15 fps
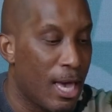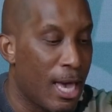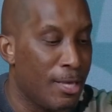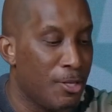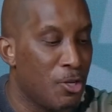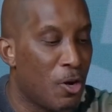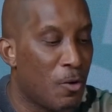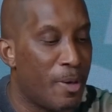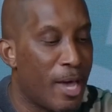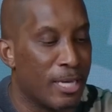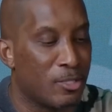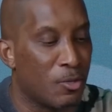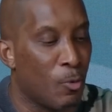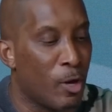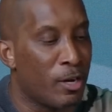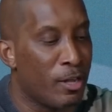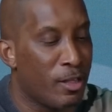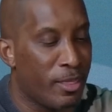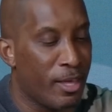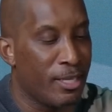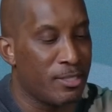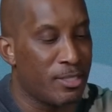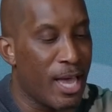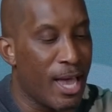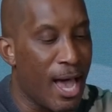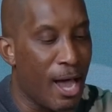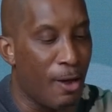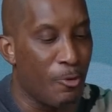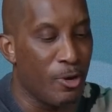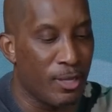And you know, Pastor, one of the things that
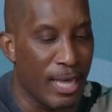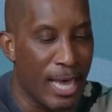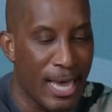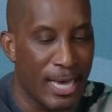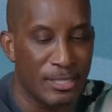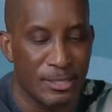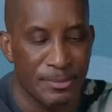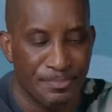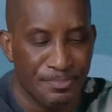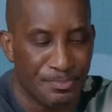I realize